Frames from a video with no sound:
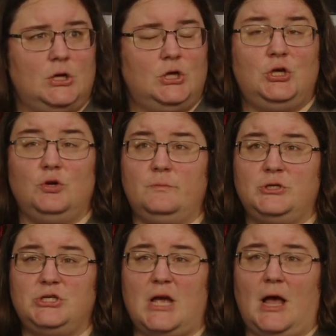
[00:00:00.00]
Cube
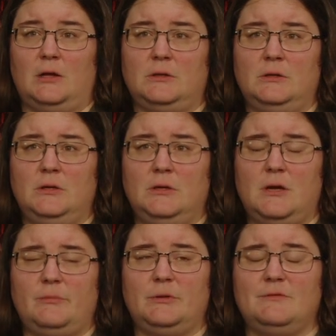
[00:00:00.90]
Shell.
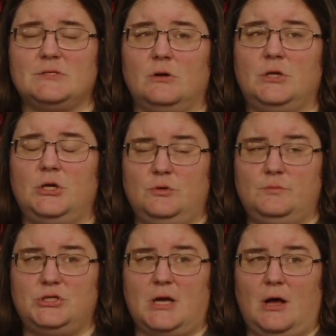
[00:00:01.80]
I believe it's called Cube
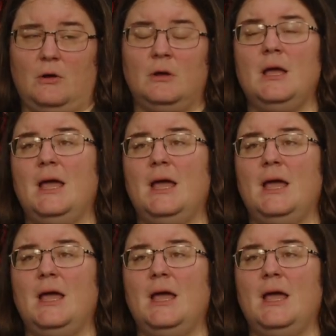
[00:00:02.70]
Shell.